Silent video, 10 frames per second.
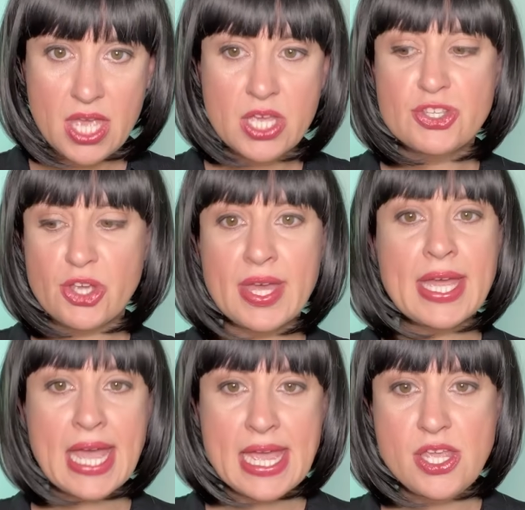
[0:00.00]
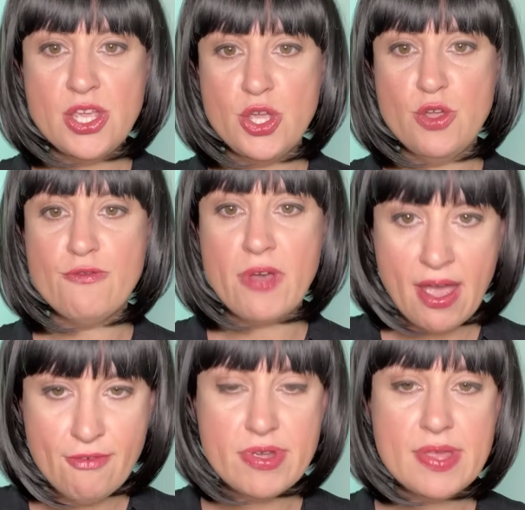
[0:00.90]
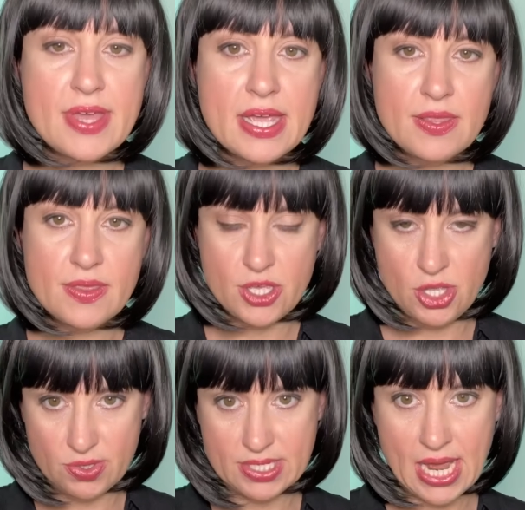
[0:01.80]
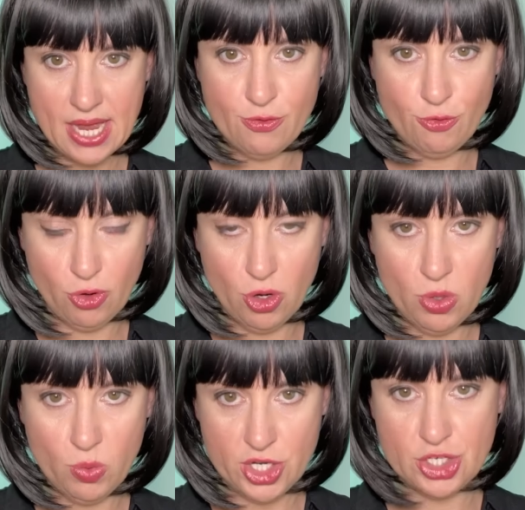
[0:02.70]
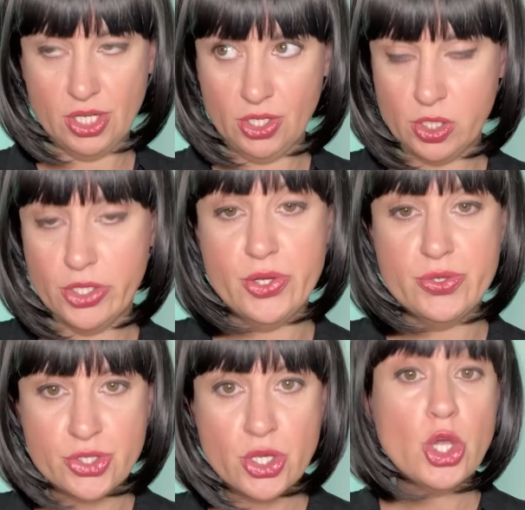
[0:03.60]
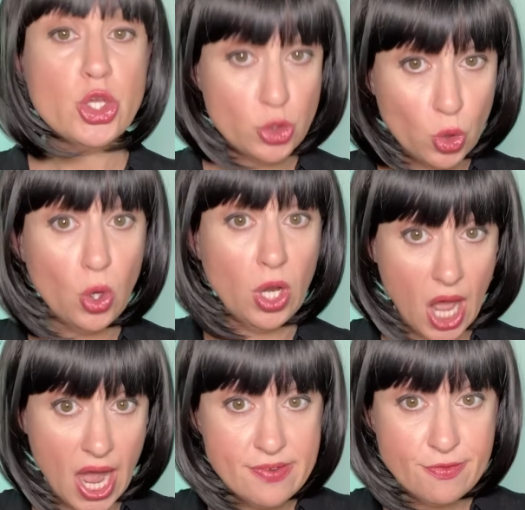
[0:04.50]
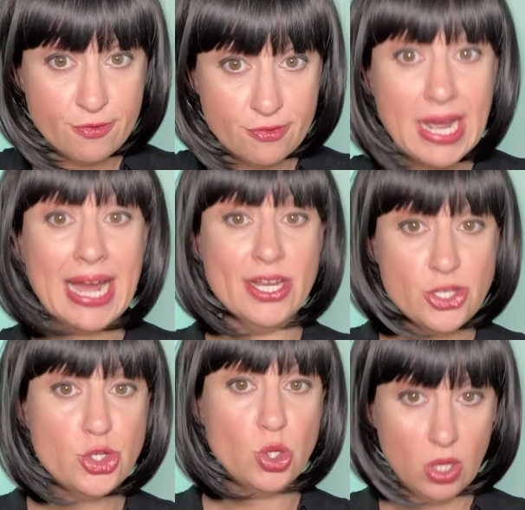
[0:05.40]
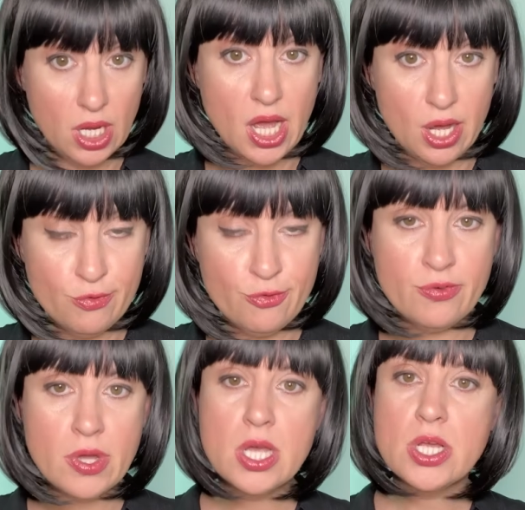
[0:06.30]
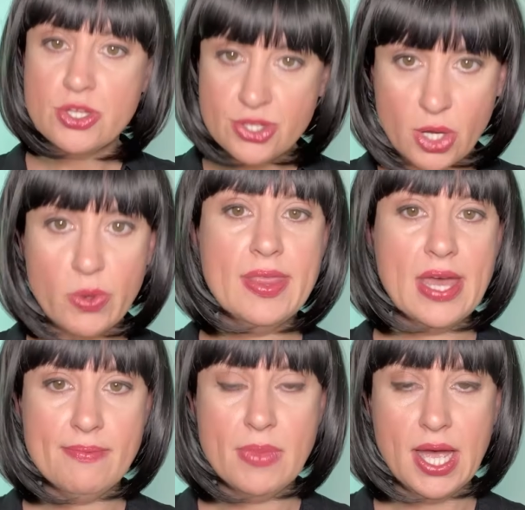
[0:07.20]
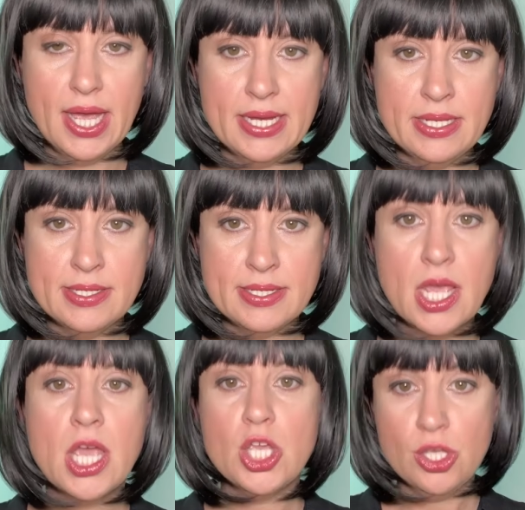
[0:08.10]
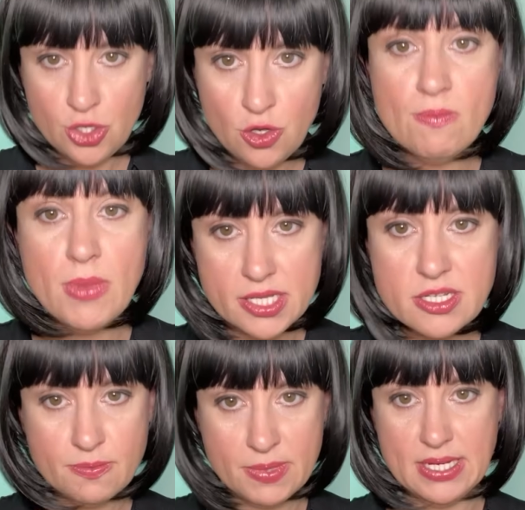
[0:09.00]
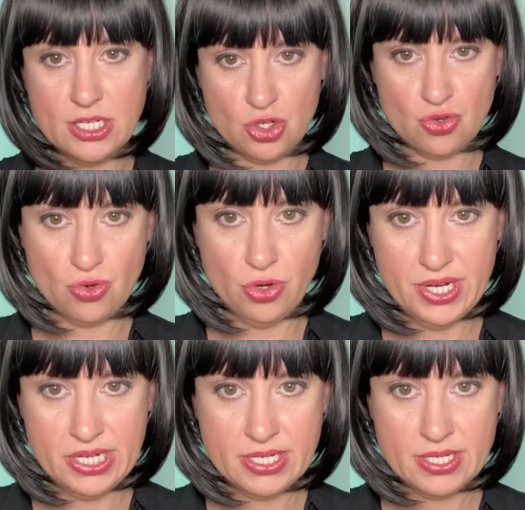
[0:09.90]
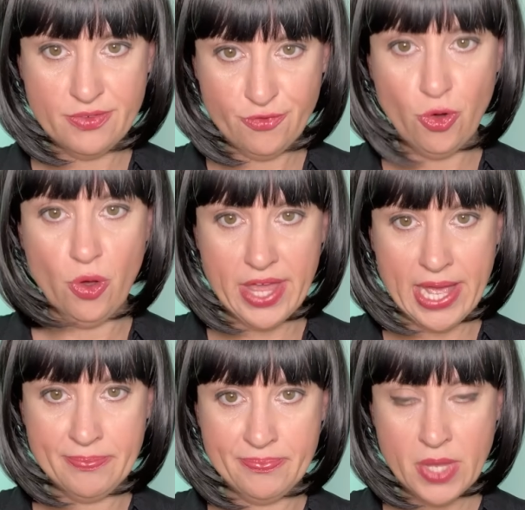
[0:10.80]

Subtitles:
So they hate you for everything that you stand for, which includes your life and your love. So in their mind, you must be destroyed for that.